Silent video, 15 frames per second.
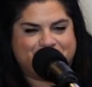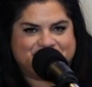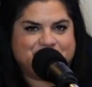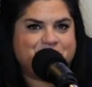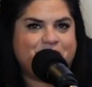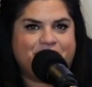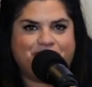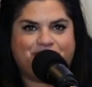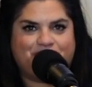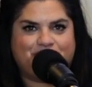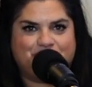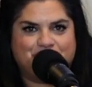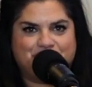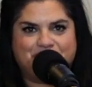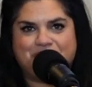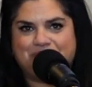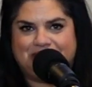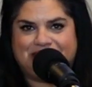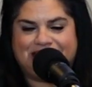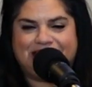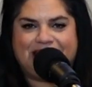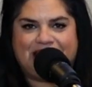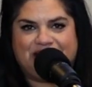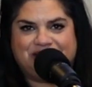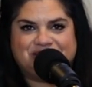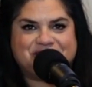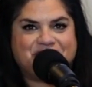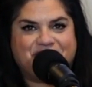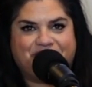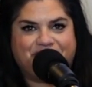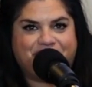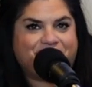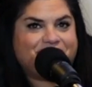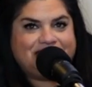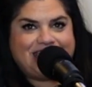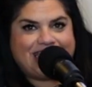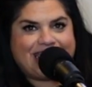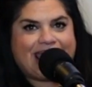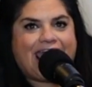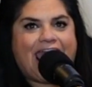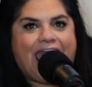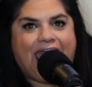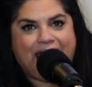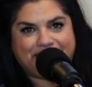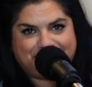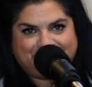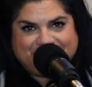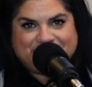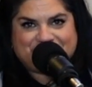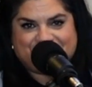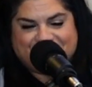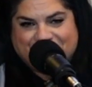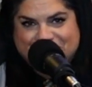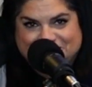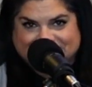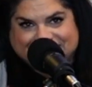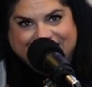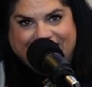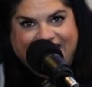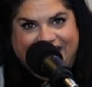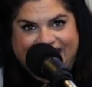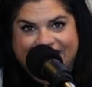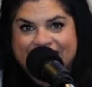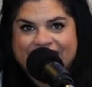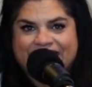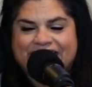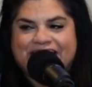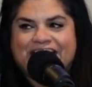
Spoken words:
episode of You, Me, and the Flea. Happy Thursday.